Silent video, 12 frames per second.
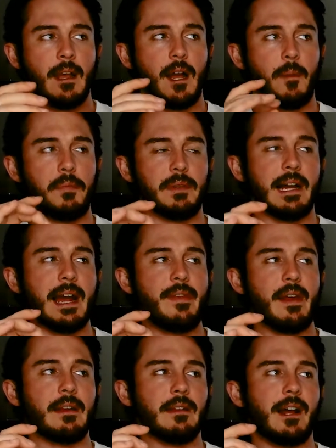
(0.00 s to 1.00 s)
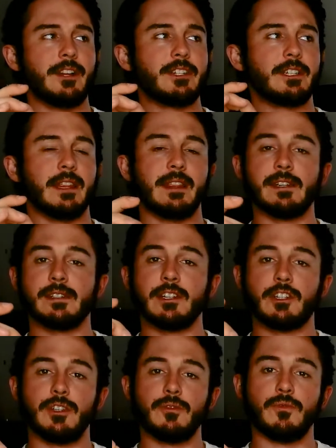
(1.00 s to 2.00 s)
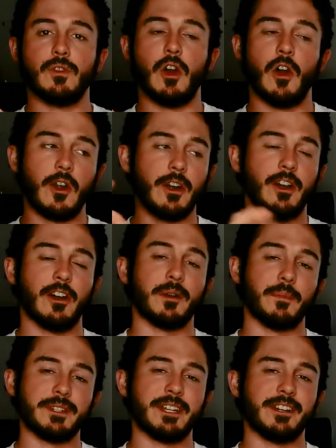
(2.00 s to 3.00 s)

apply that logic to things that you aren't 100%